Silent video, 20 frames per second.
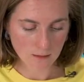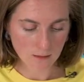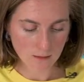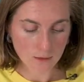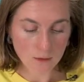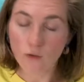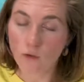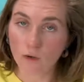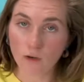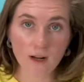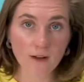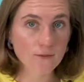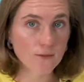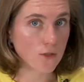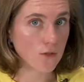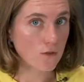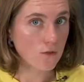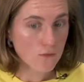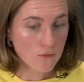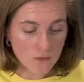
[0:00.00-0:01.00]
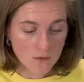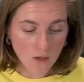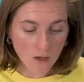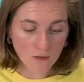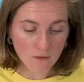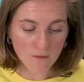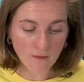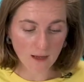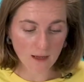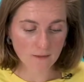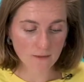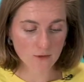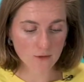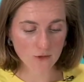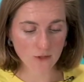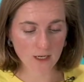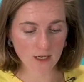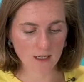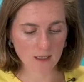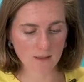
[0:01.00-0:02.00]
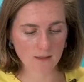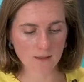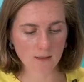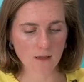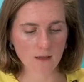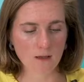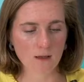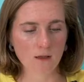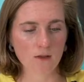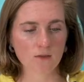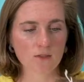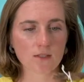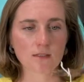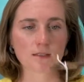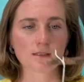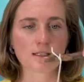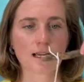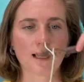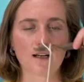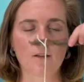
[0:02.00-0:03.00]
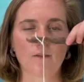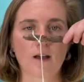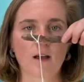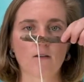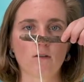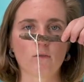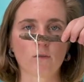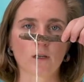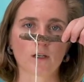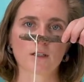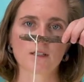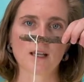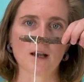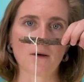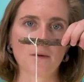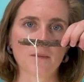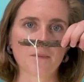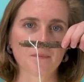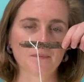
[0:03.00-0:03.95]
You don't have to use all 5 strings. So this is kind of how it works out.